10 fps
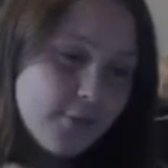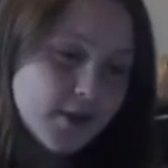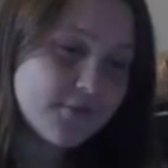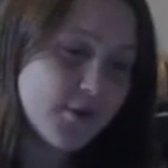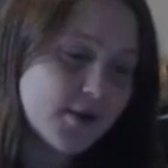
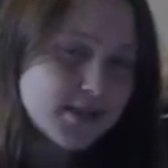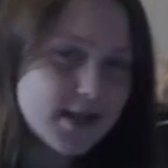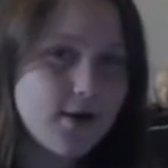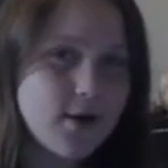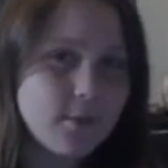focusing
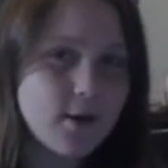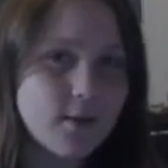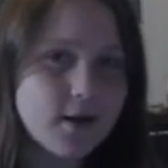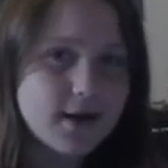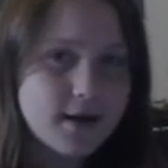on my
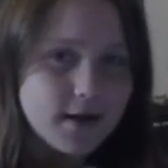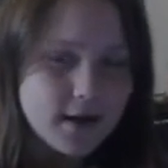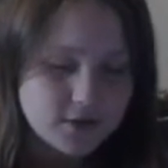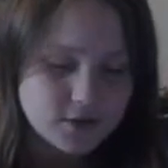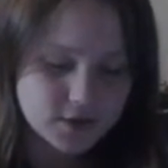work and
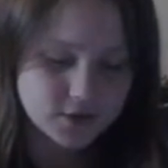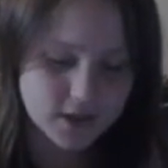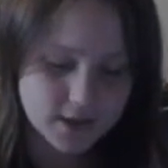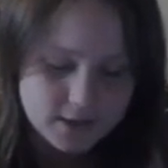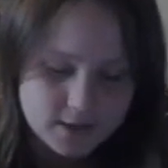actually
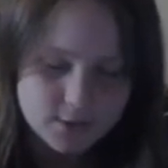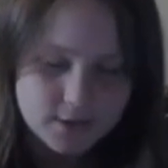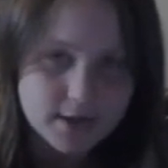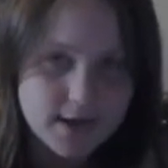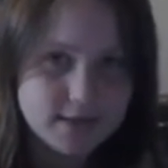trying to do good
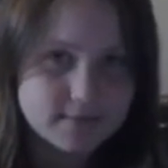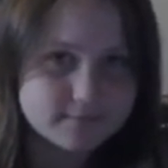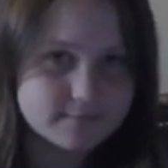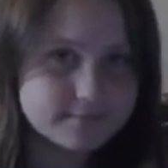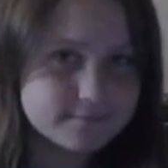at
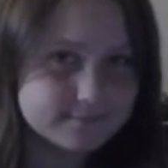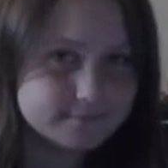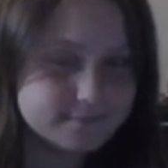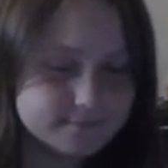it.